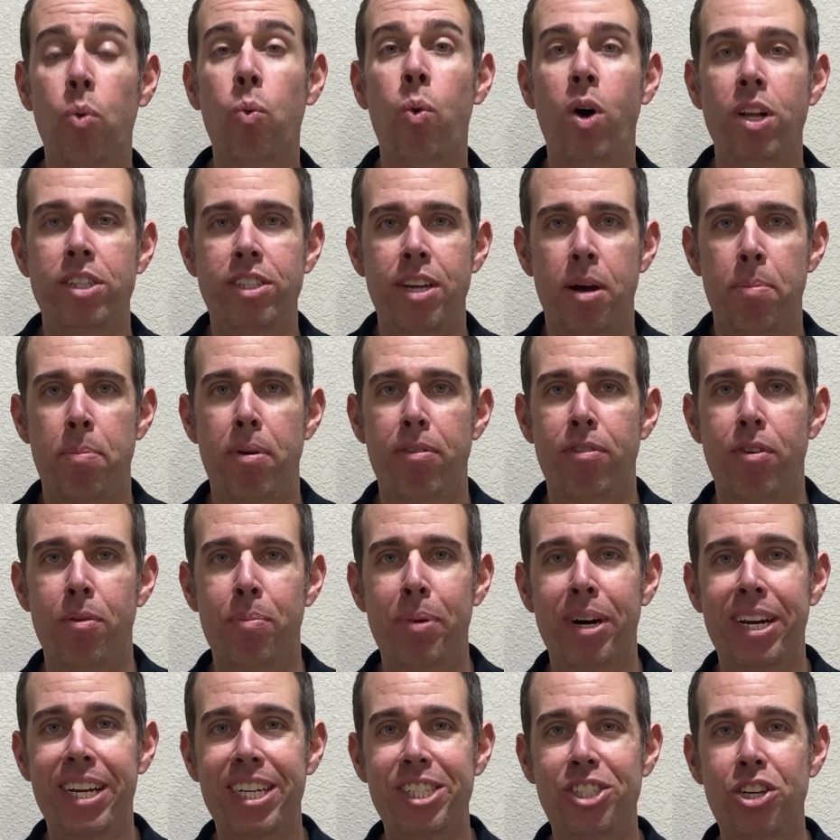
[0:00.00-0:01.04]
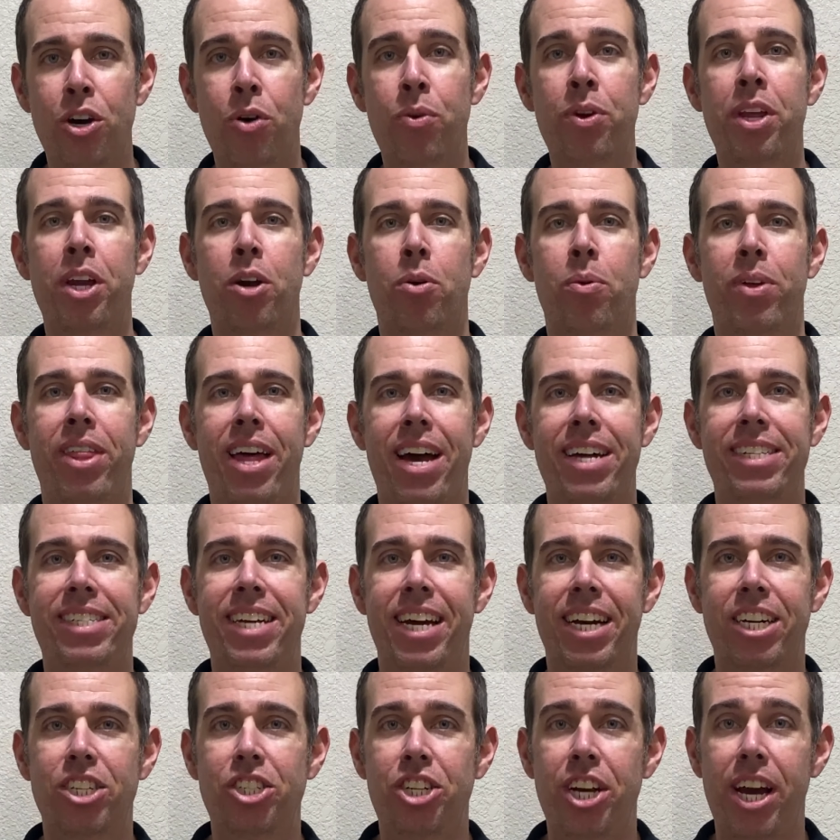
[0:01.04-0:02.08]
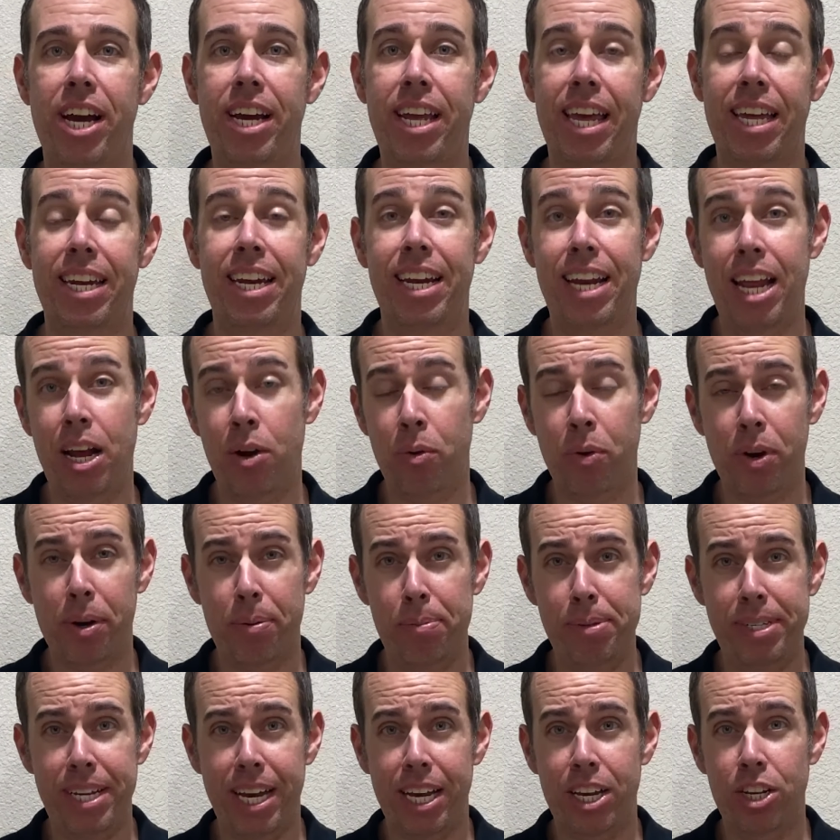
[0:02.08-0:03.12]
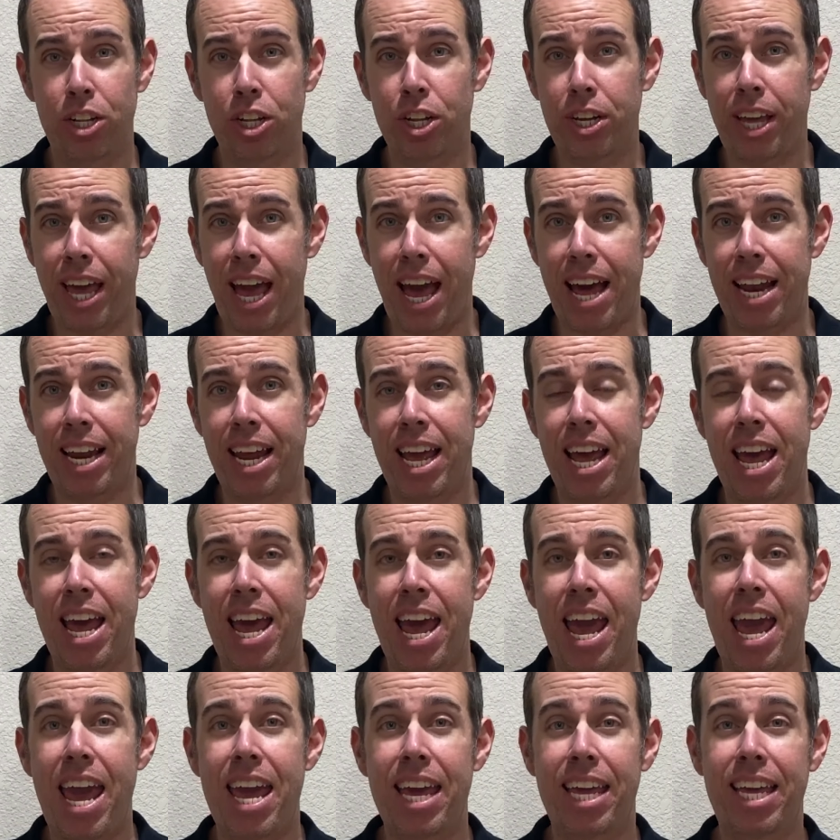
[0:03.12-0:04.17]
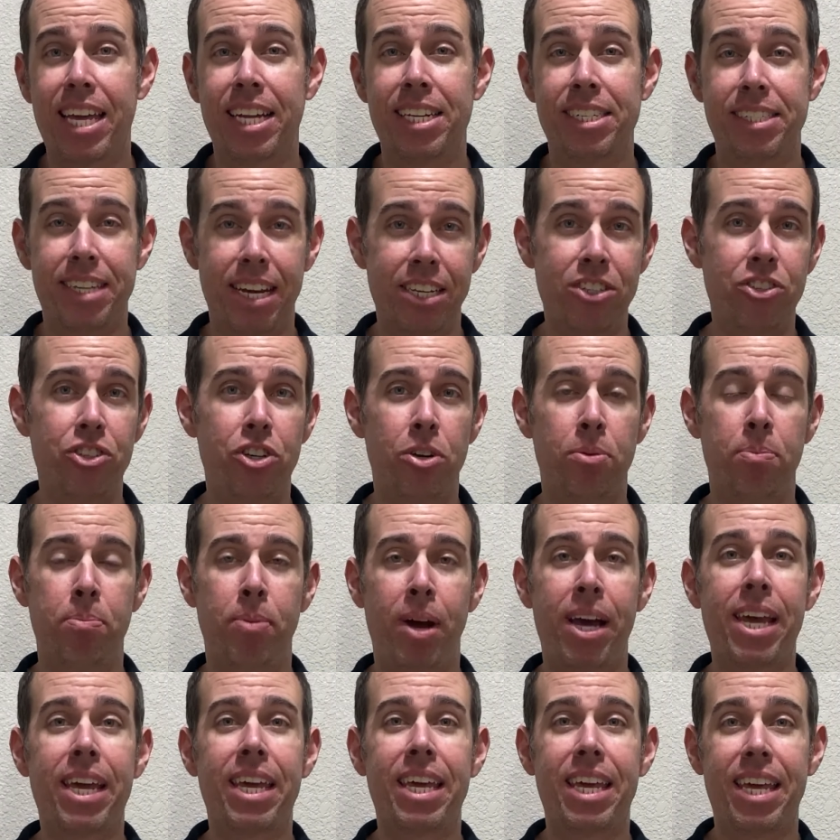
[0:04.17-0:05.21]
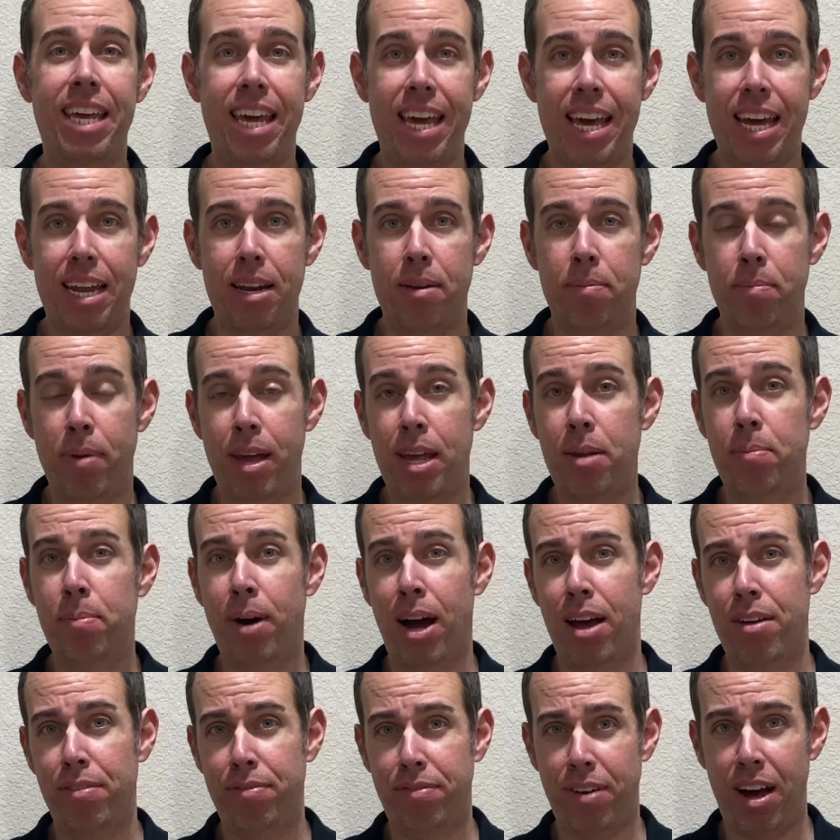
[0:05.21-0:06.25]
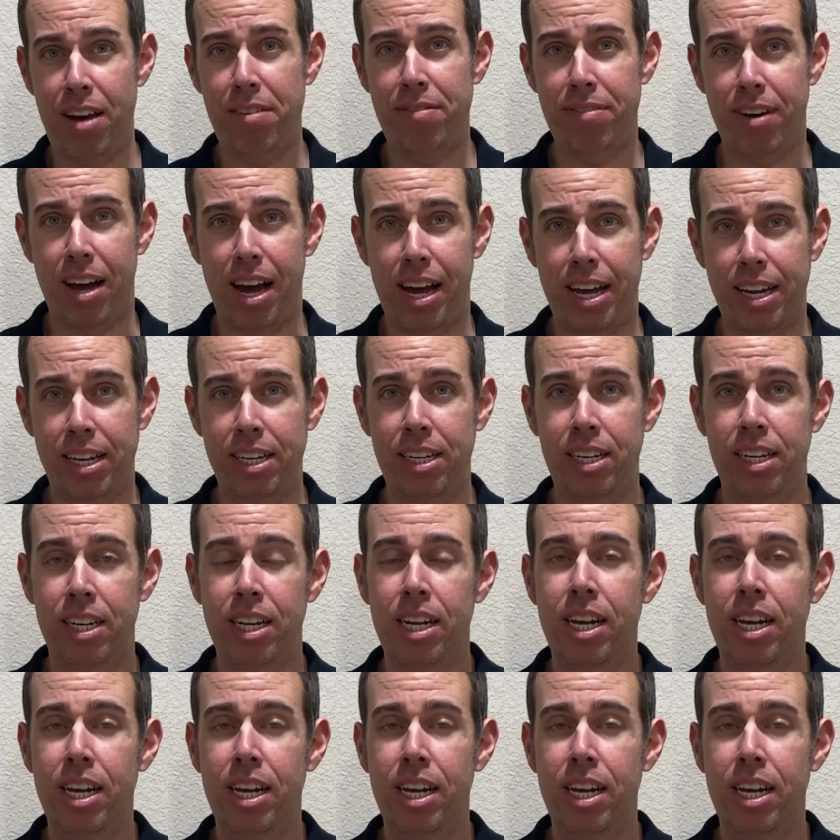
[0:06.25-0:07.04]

What's up everybody, Tony here with iTechCheck, and today we're going to be taking a look at a condenser mic kit made by Fifine.